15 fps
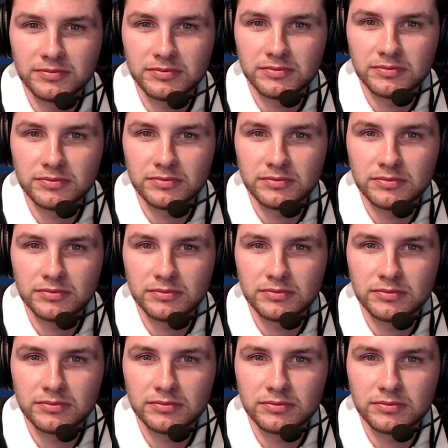
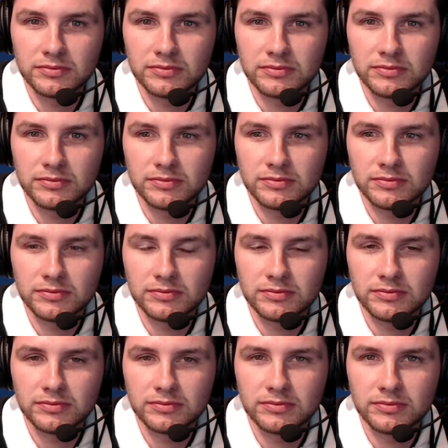
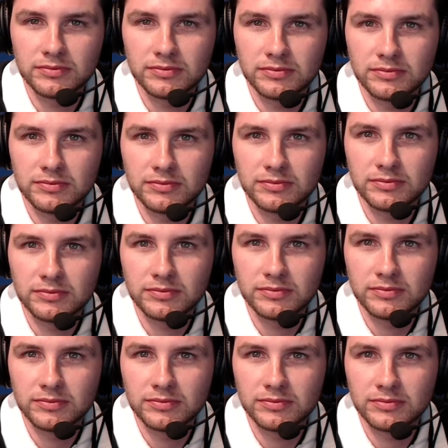
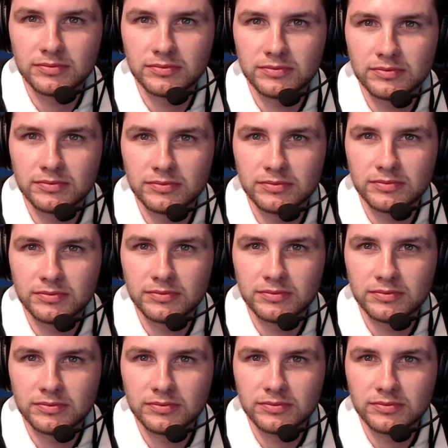This person isn't speaking.